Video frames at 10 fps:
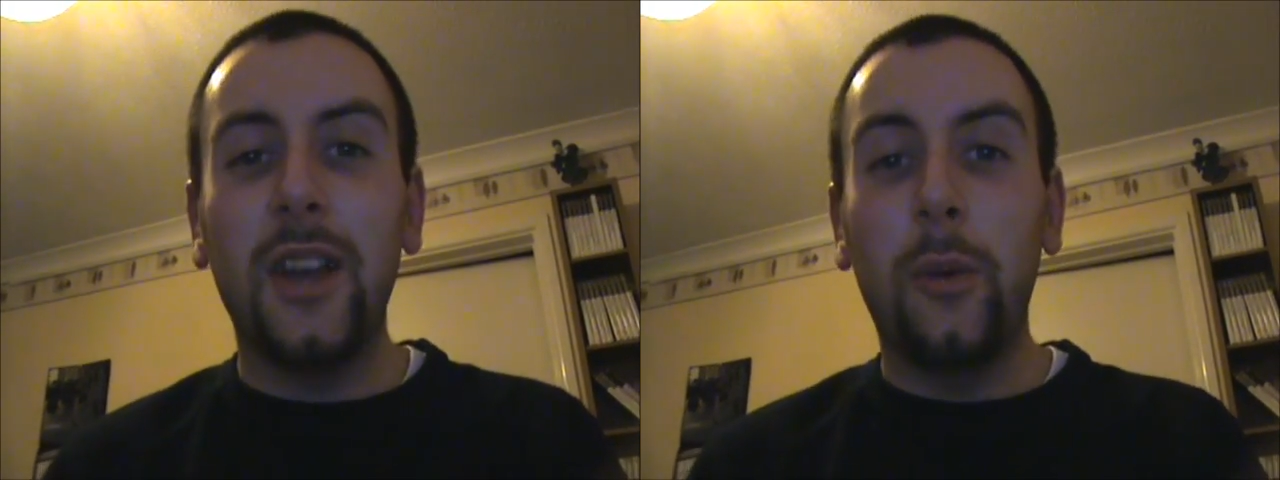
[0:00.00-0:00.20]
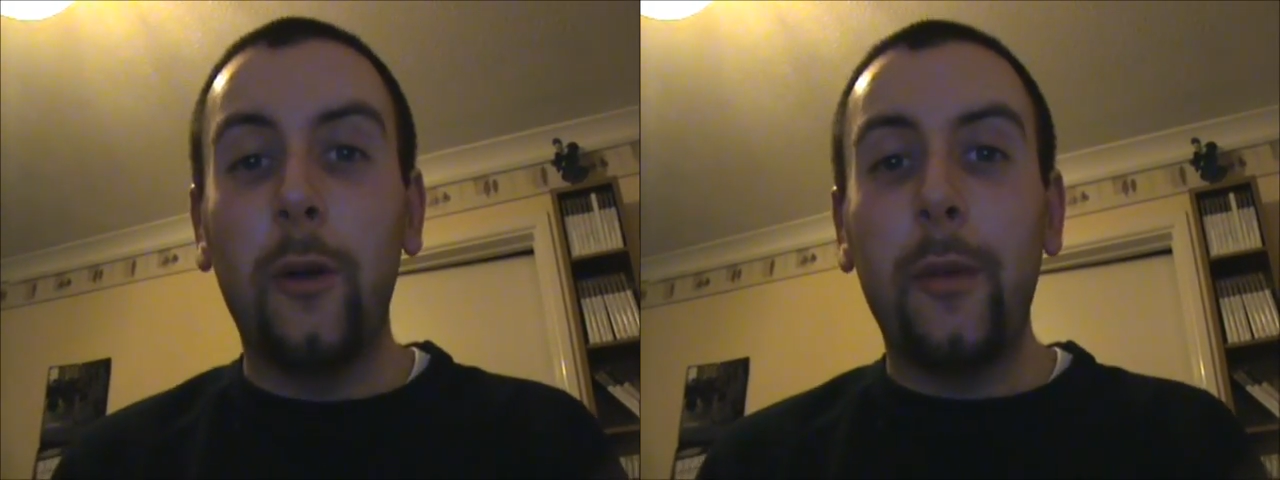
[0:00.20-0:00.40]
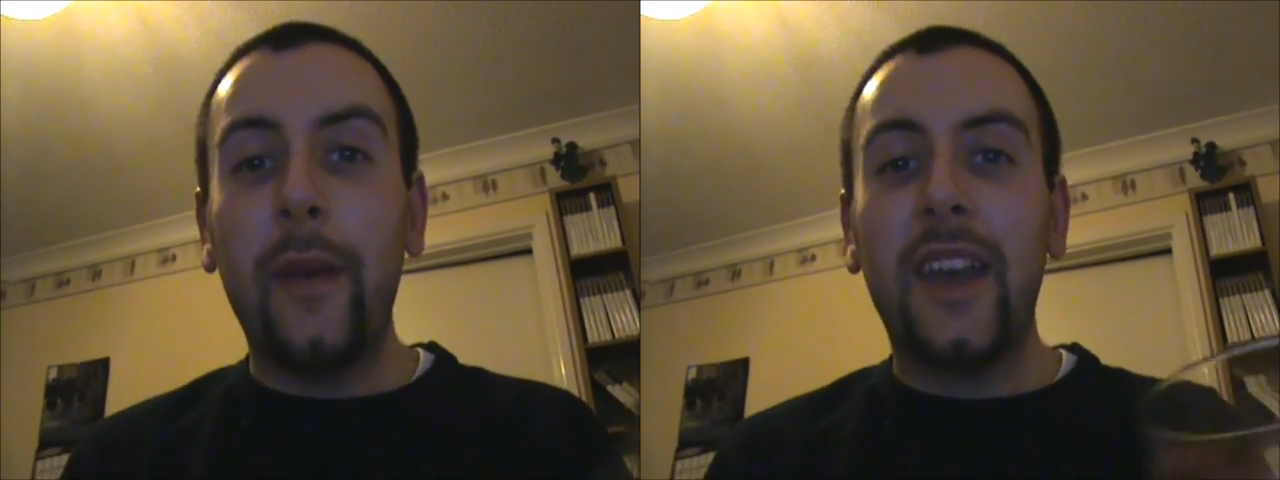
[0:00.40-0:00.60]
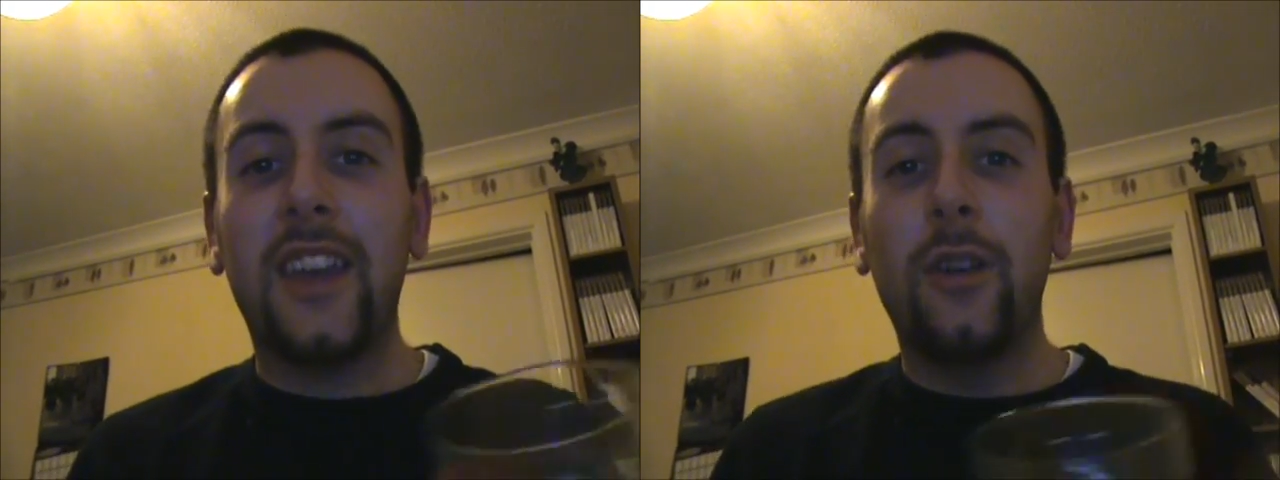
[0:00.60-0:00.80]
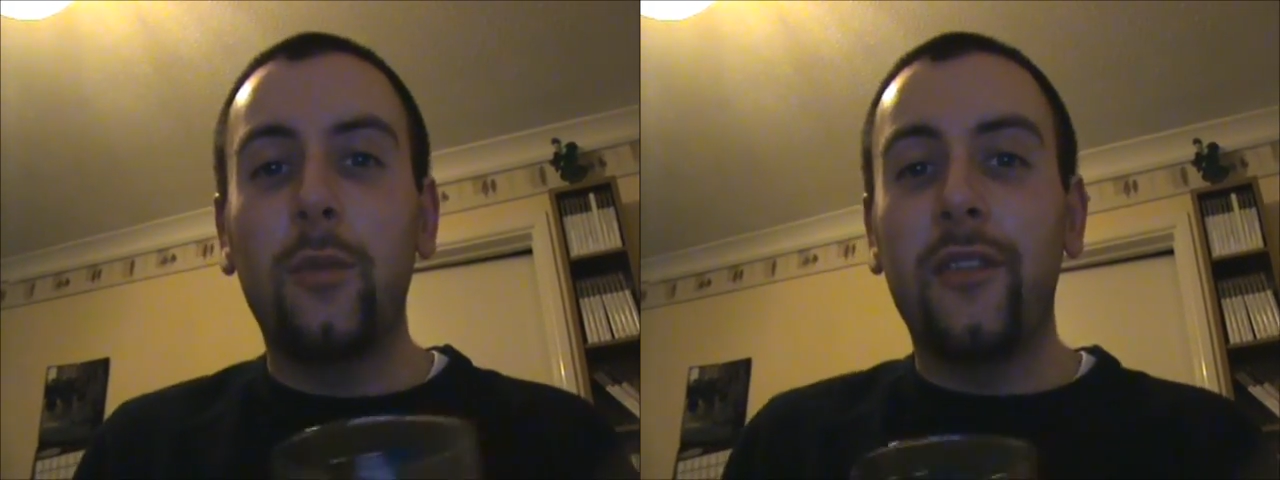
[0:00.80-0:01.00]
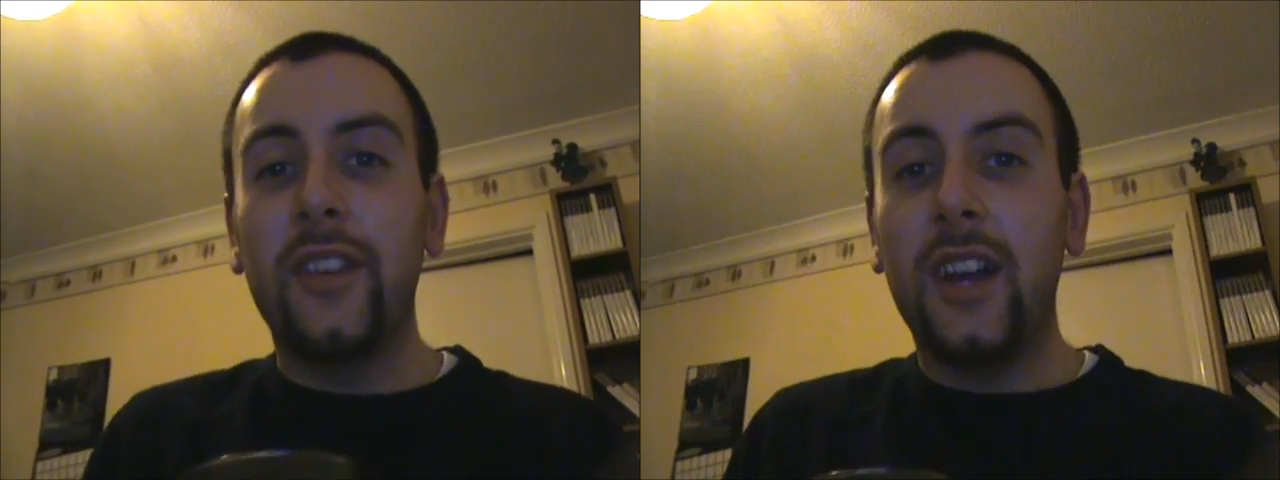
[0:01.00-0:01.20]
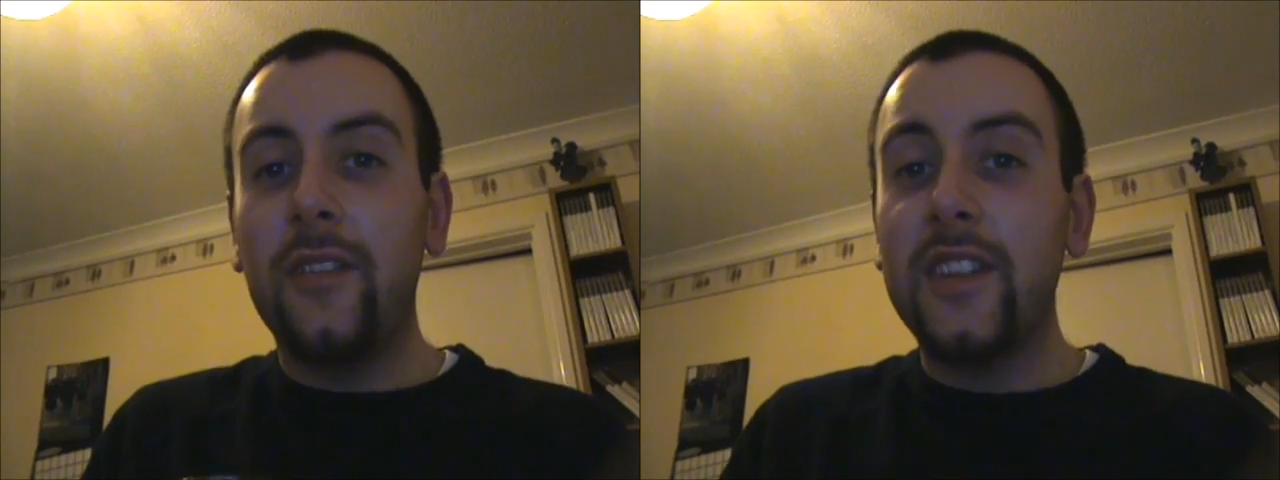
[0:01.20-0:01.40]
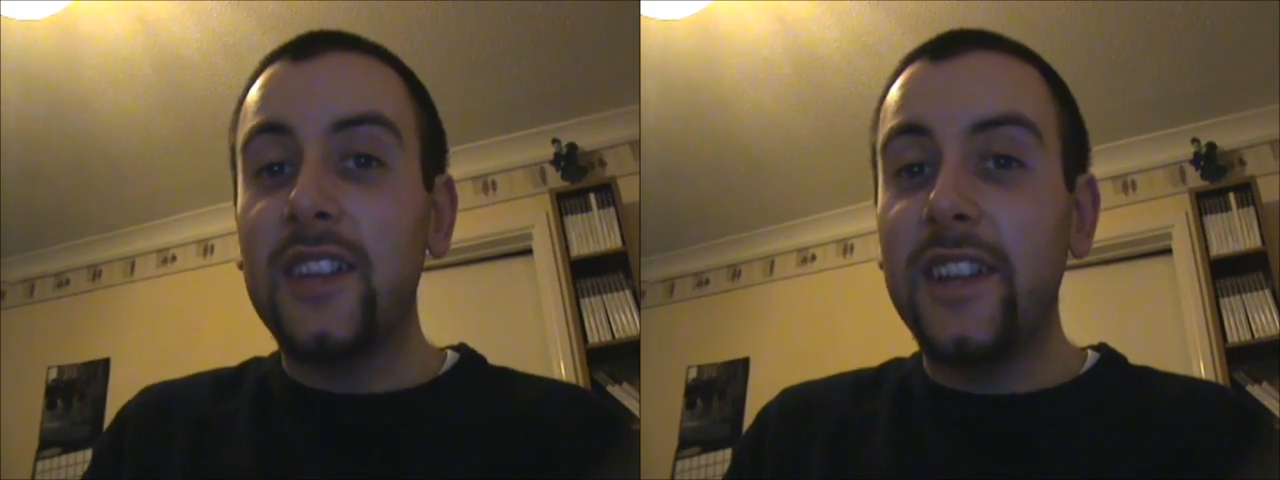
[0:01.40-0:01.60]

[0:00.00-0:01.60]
I will be back with another